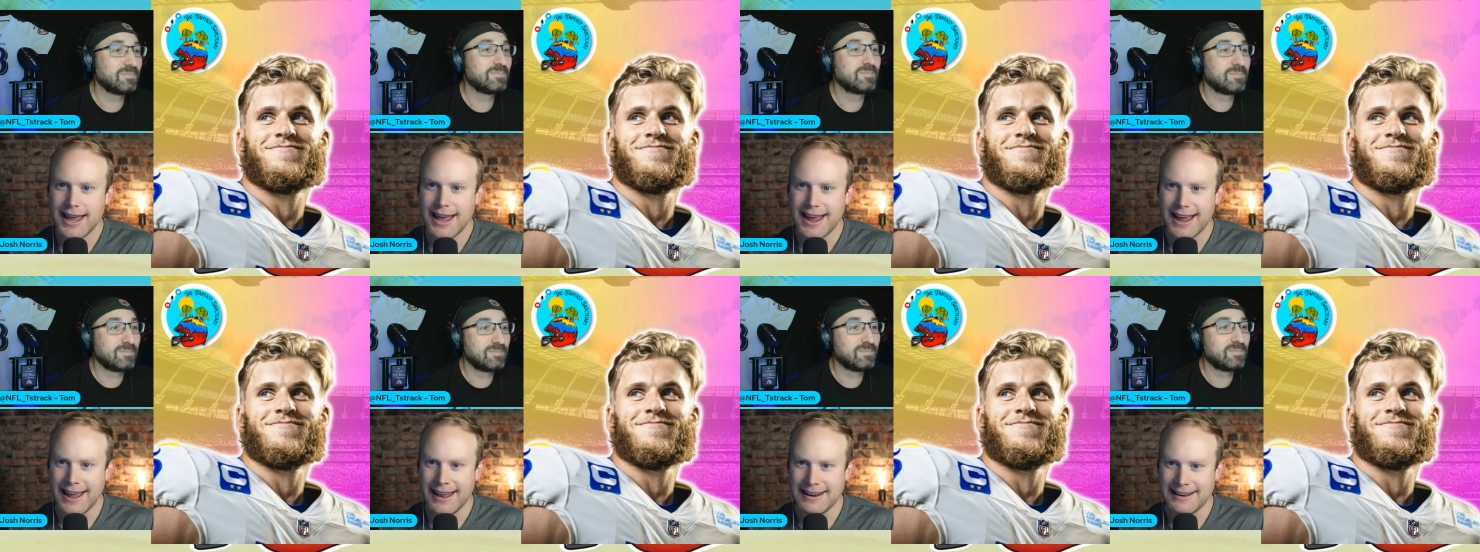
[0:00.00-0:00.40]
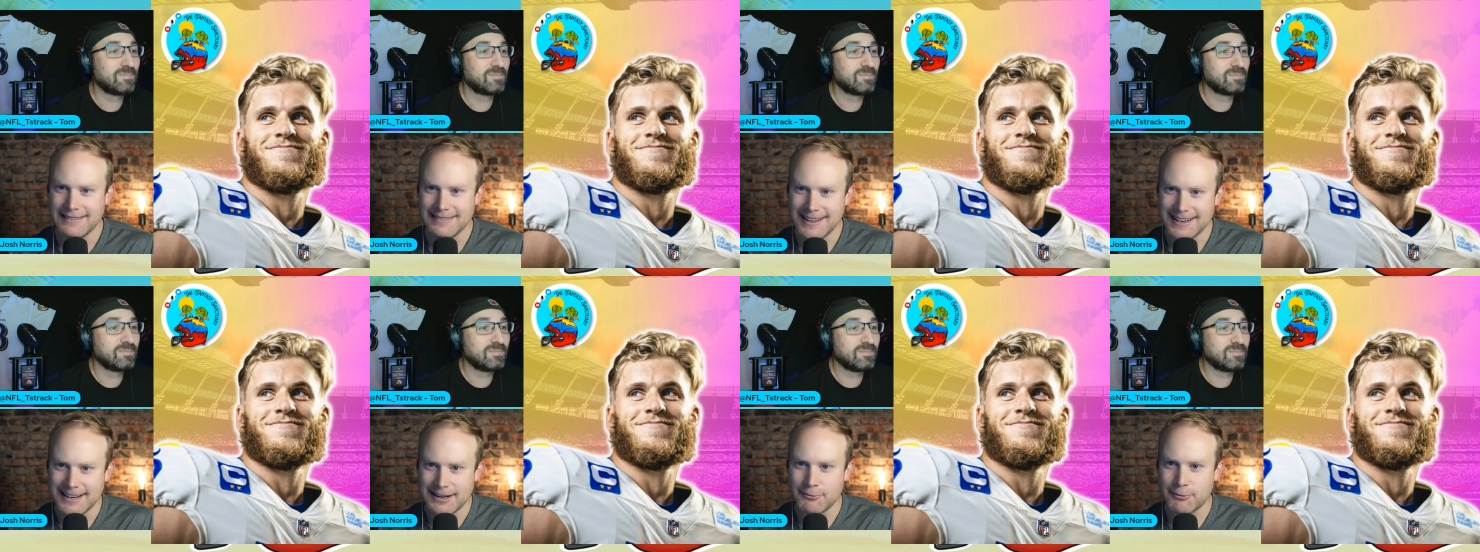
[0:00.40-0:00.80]
Speaker 1: and
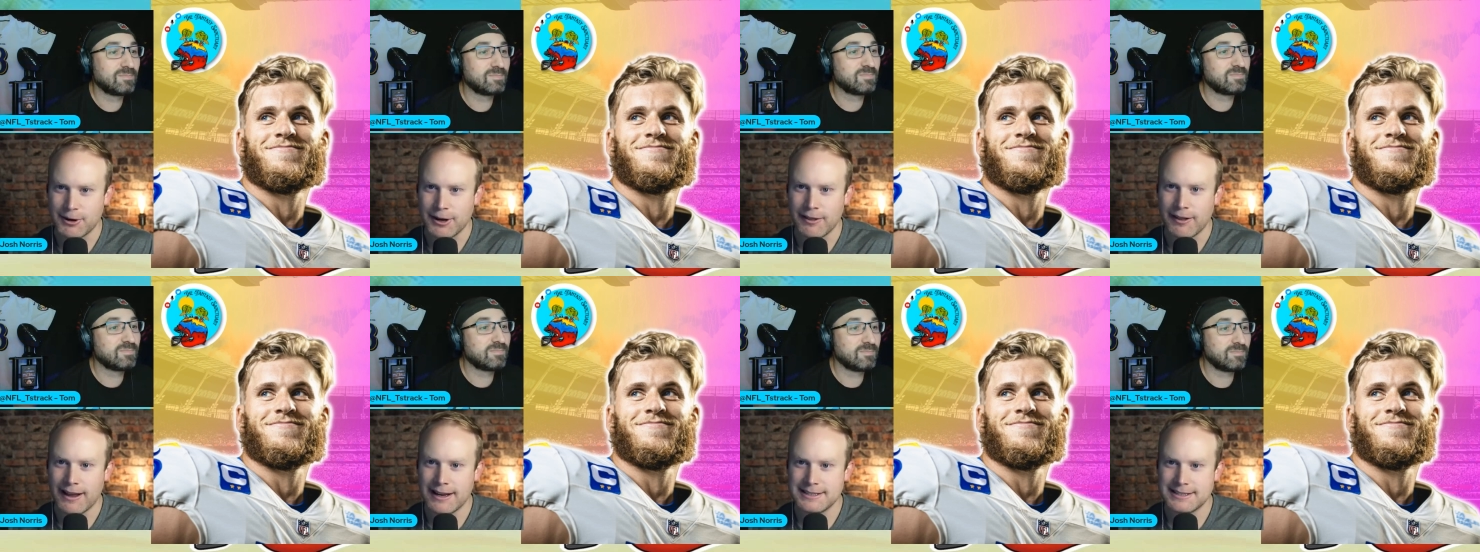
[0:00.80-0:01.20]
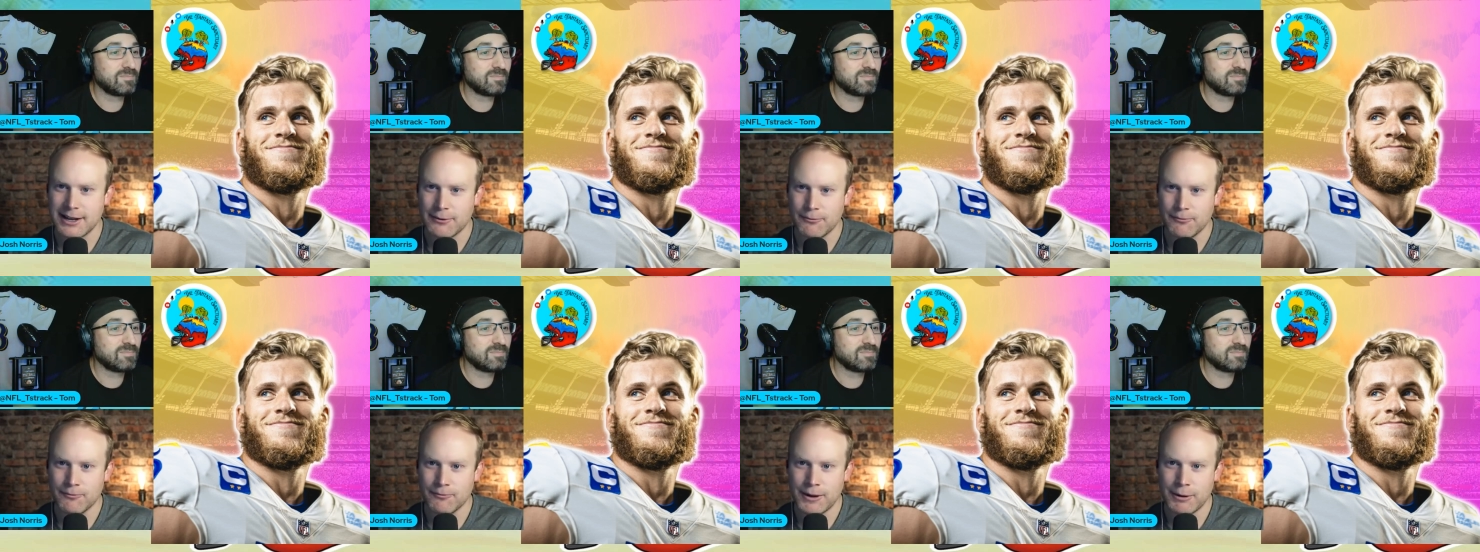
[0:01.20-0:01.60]
they didn't realize that
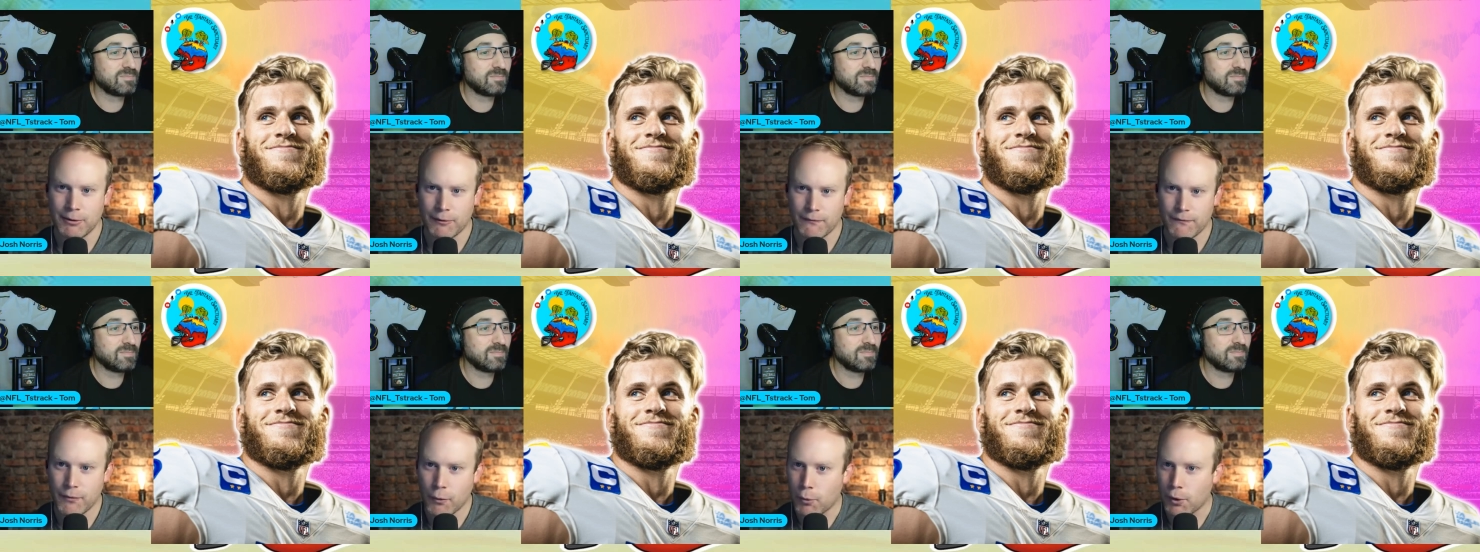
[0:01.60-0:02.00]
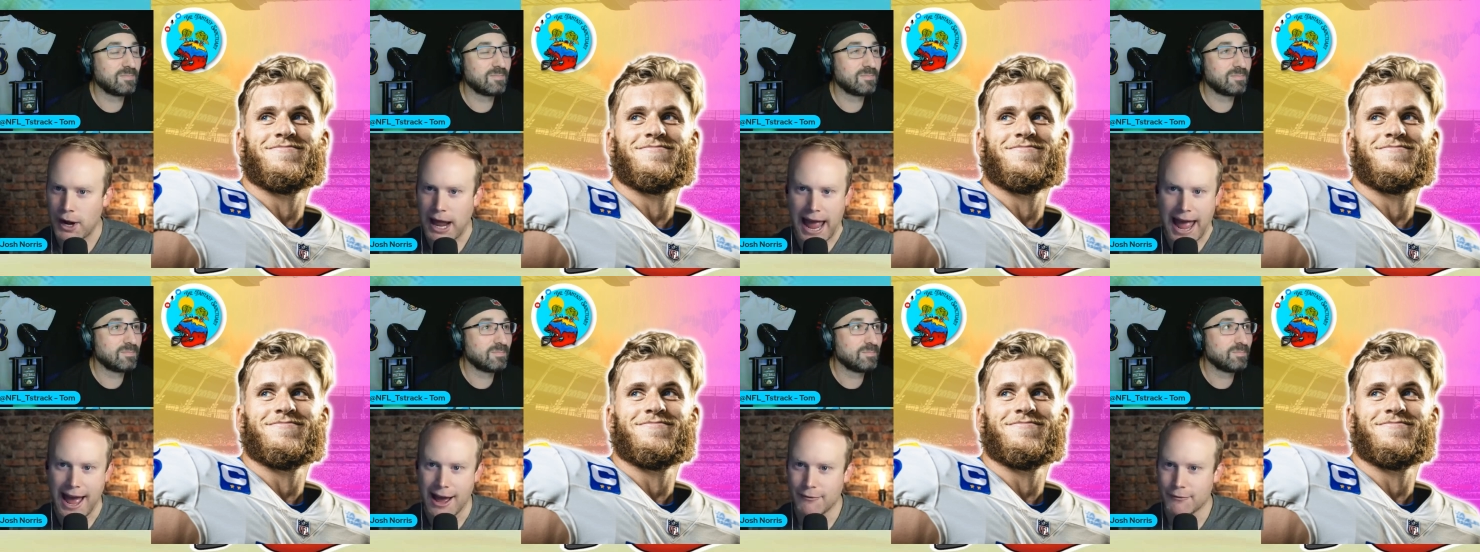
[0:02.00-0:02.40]
we were four and a
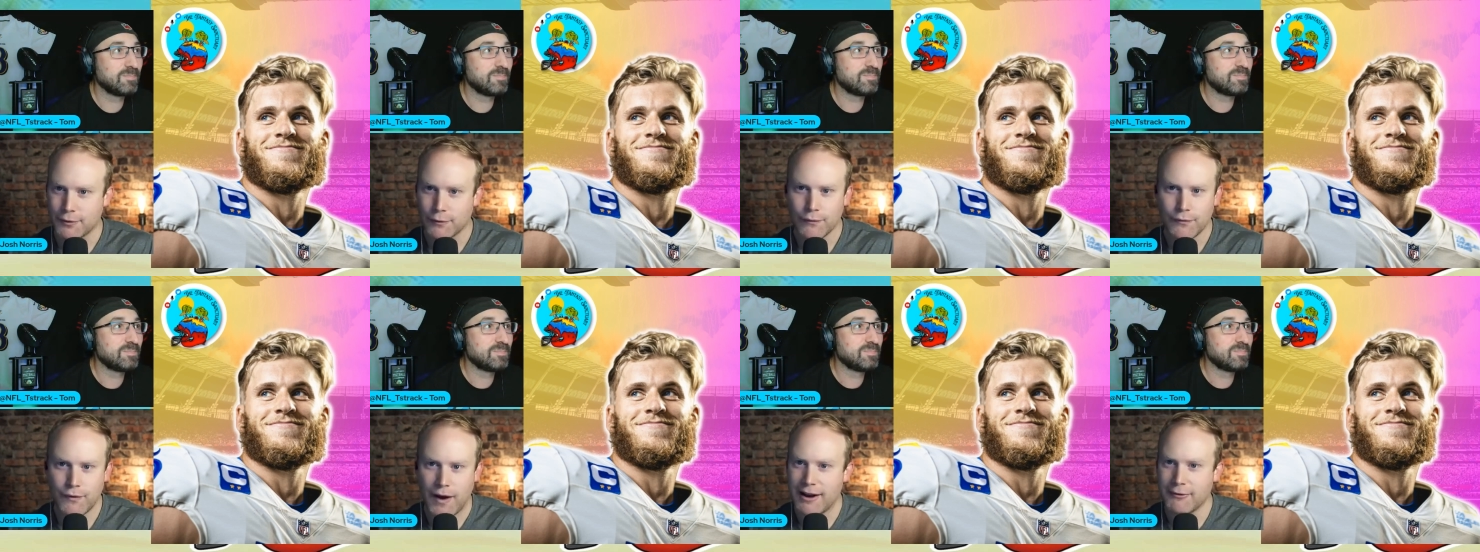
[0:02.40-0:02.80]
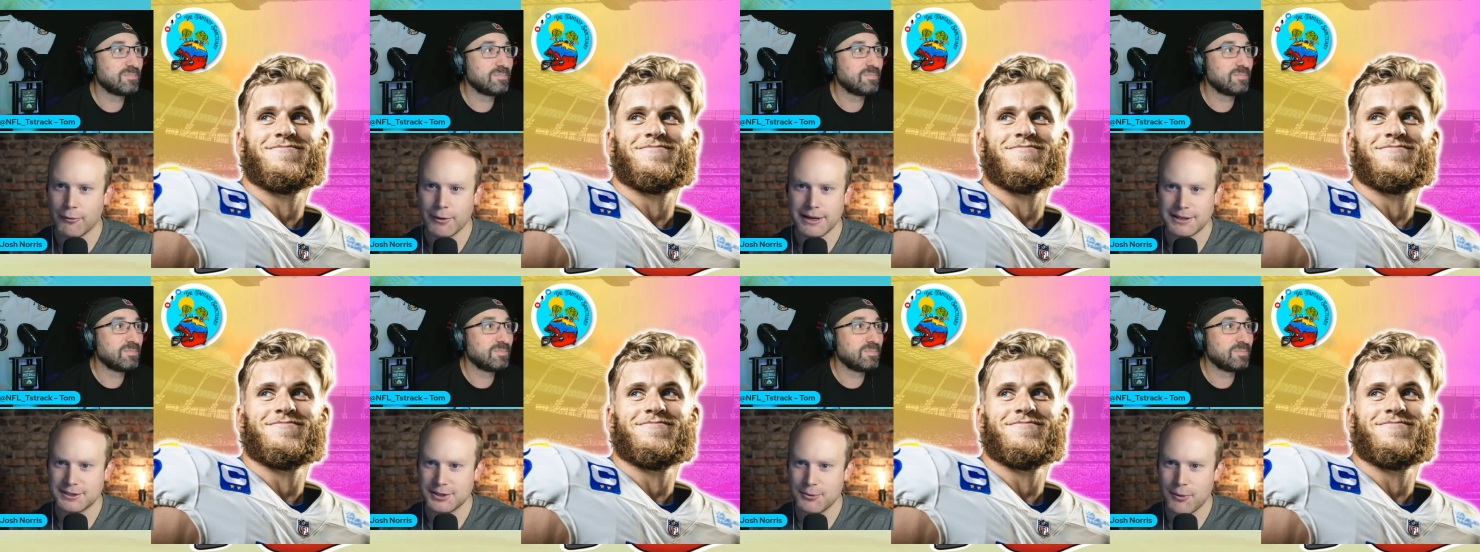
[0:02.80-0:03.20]
half or five
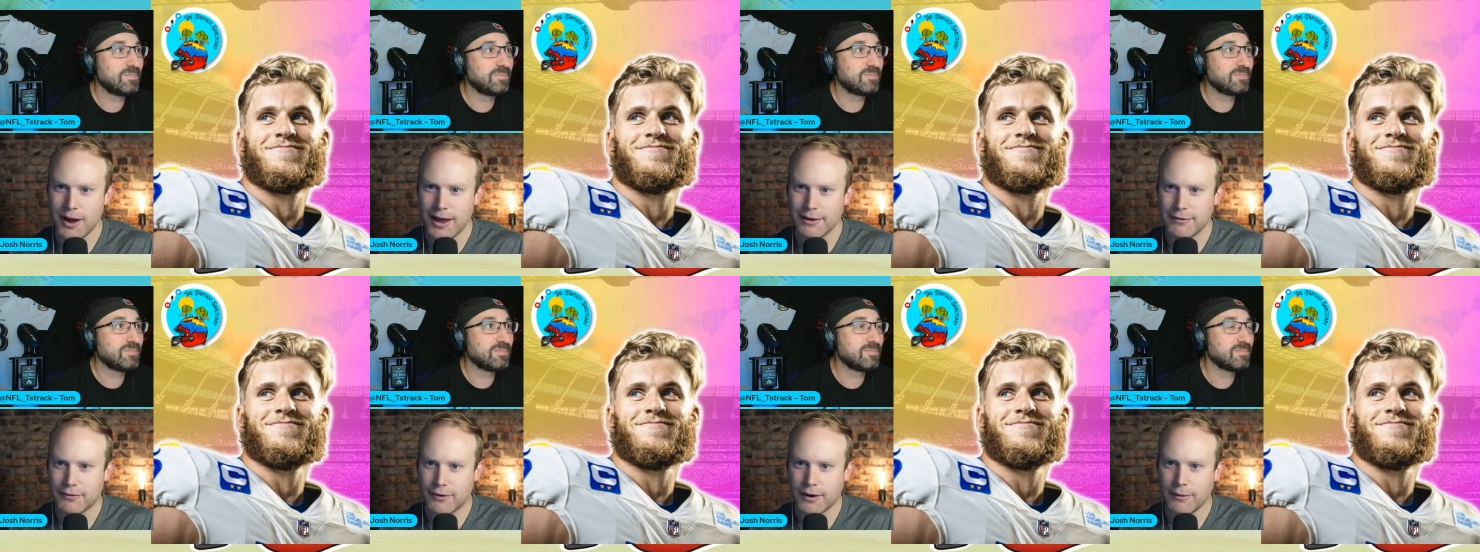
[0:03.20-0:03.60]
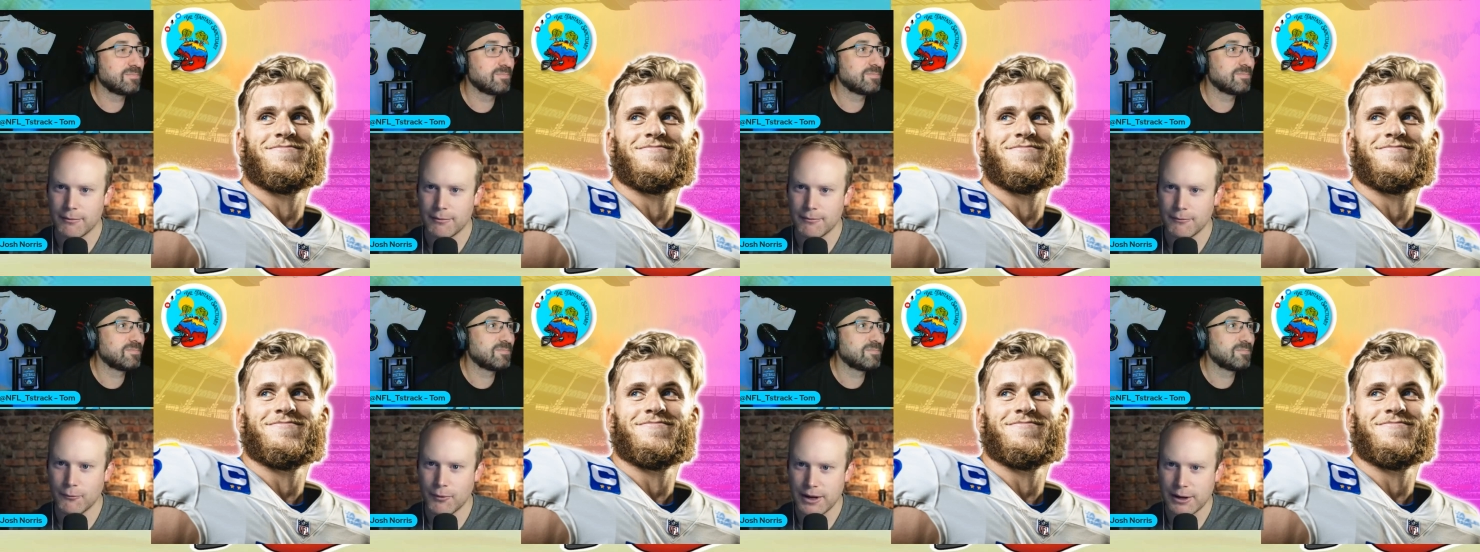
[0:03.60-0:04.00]
weeks away
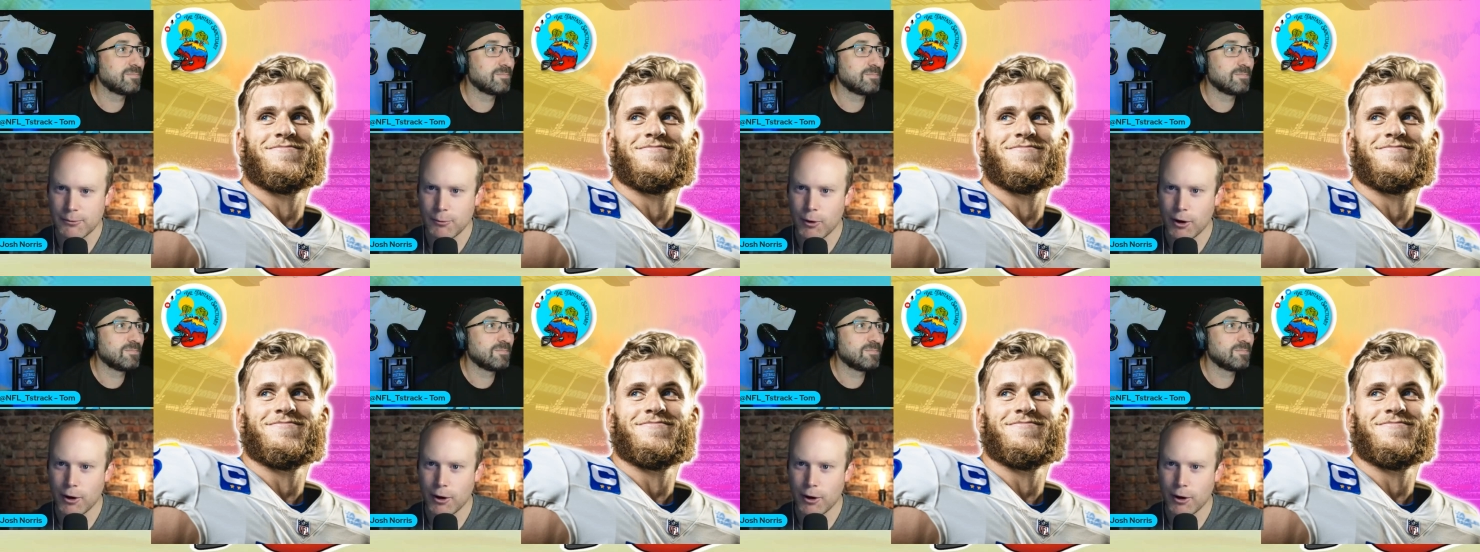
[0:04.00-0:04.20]
from week